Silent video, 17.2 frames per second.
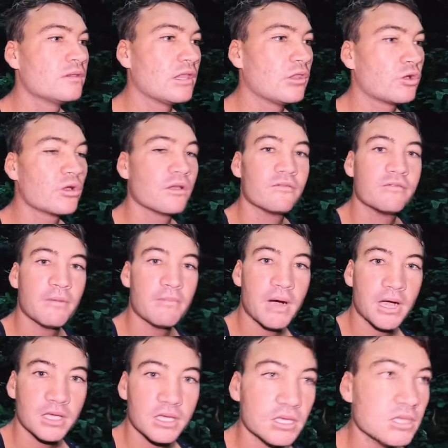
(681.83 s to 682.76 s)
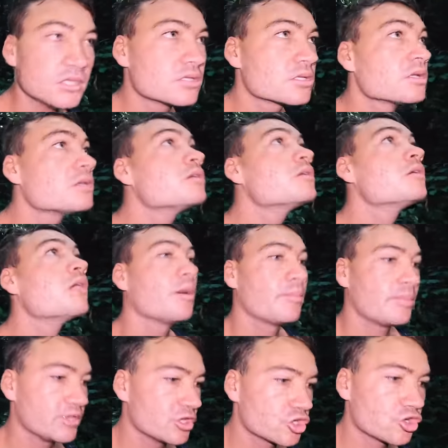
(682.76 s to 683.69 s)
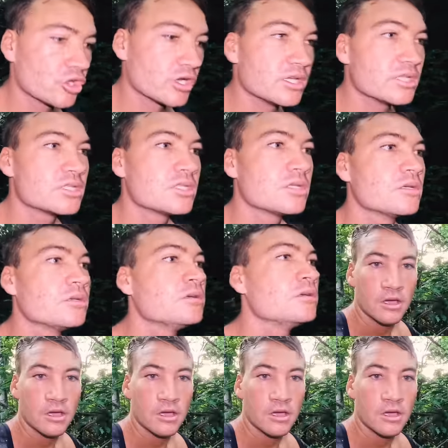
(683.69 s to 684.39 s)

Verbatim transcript: They're looking for monkeys up in the trees.